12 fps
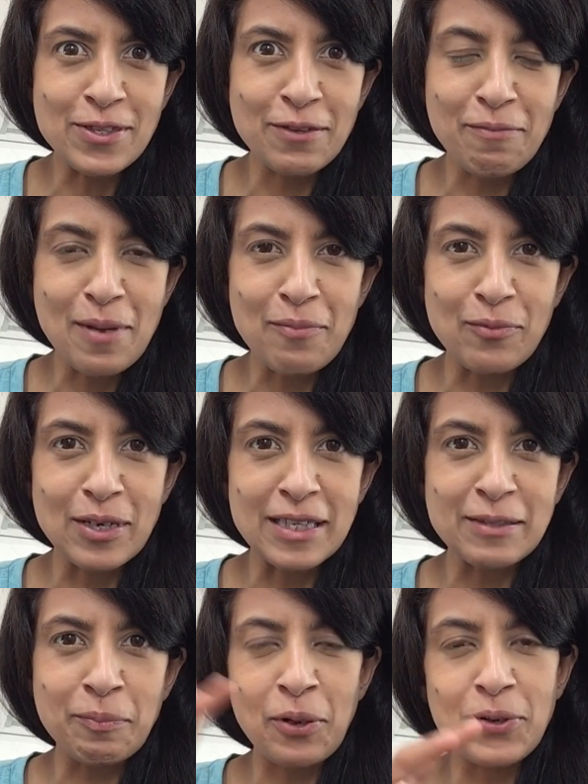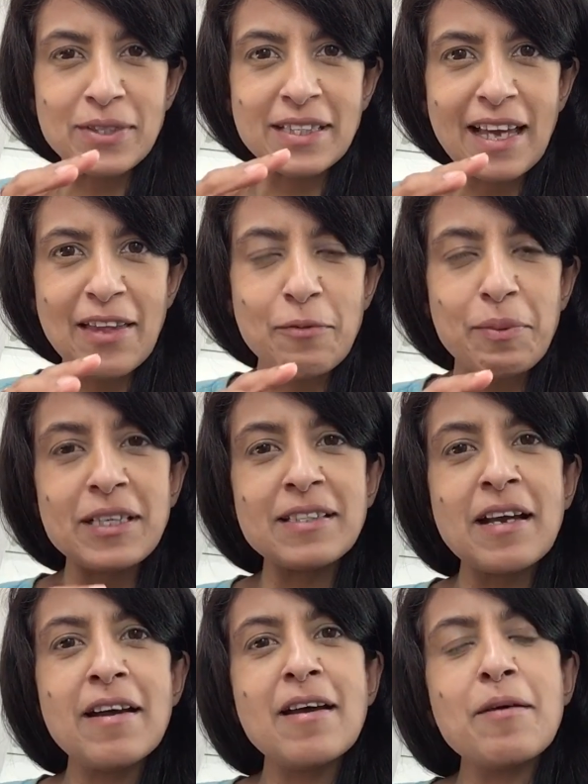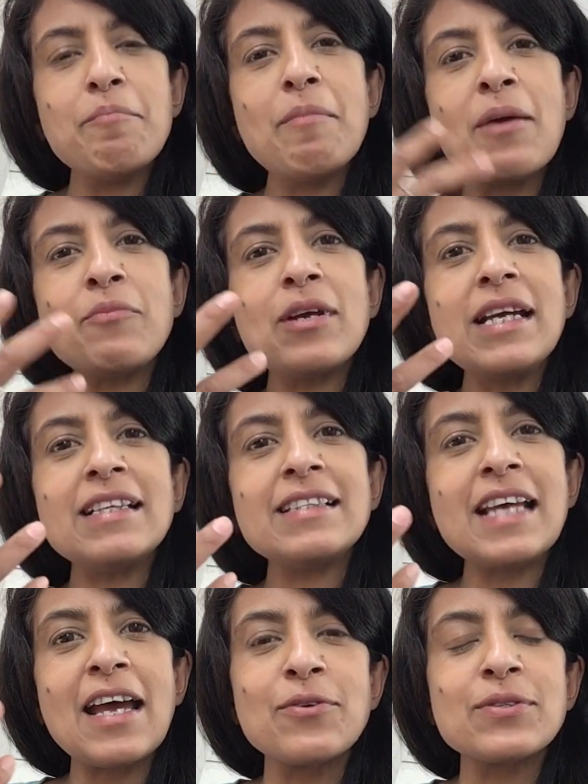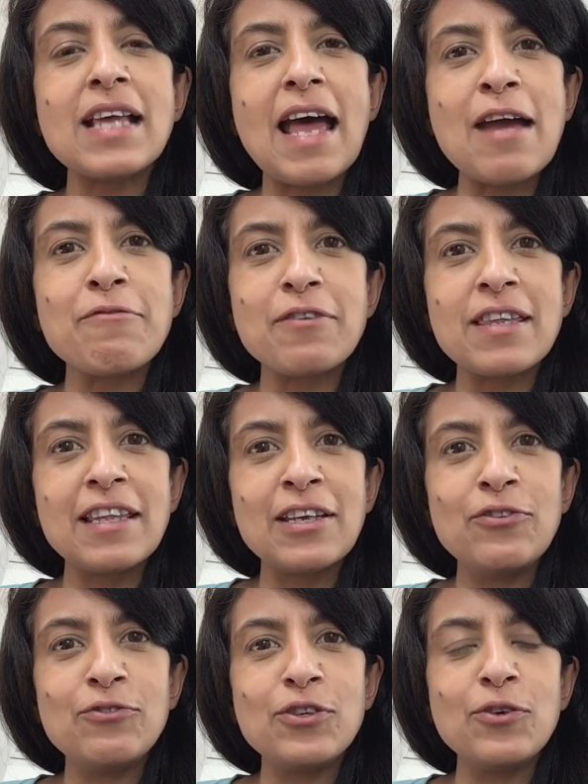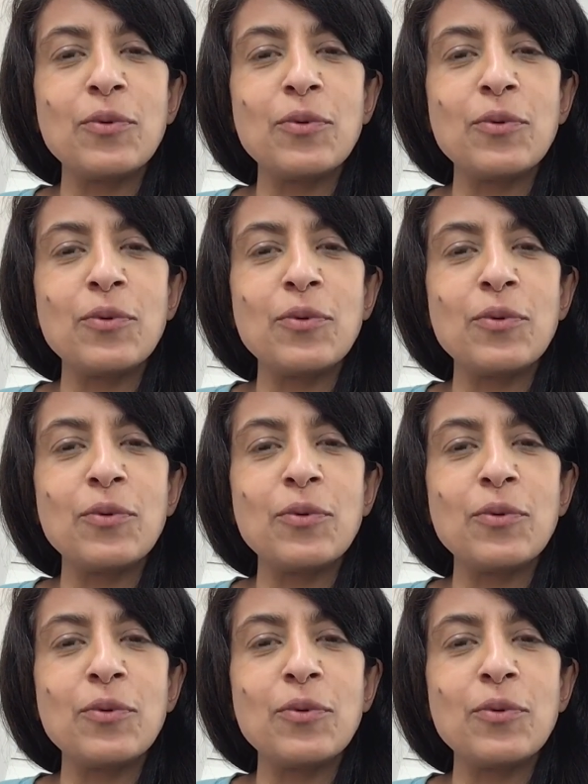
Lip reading: of memories put together, because memory entails everything you do.